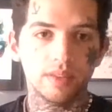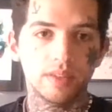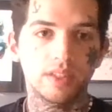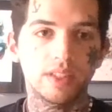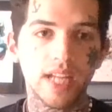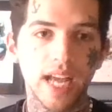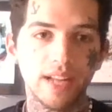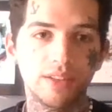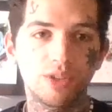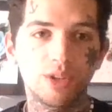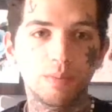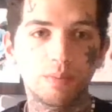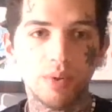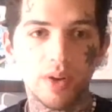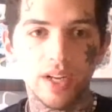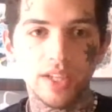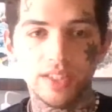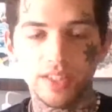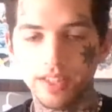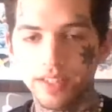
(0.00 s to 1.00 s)
tattoo
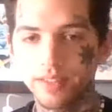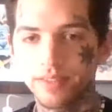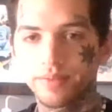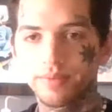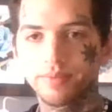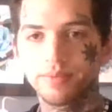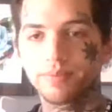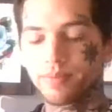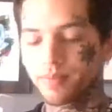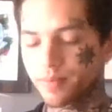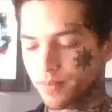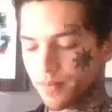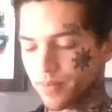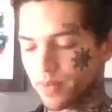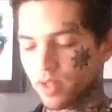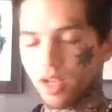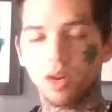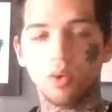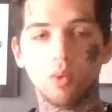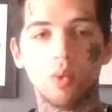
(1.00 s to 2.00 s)
pricing
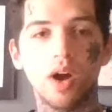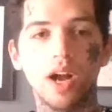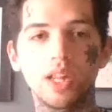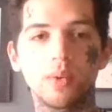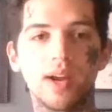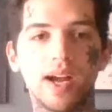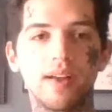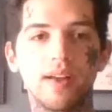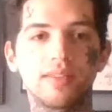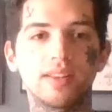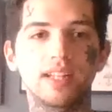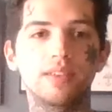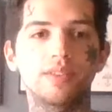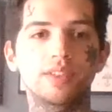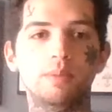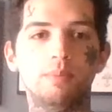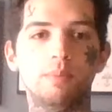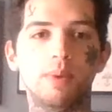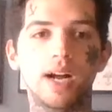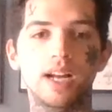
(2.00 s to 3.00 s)
and why do I have to leave a
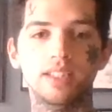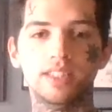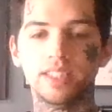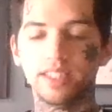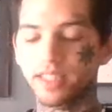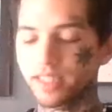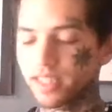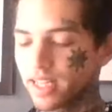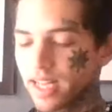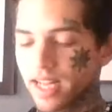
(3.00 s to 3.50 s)
deposit.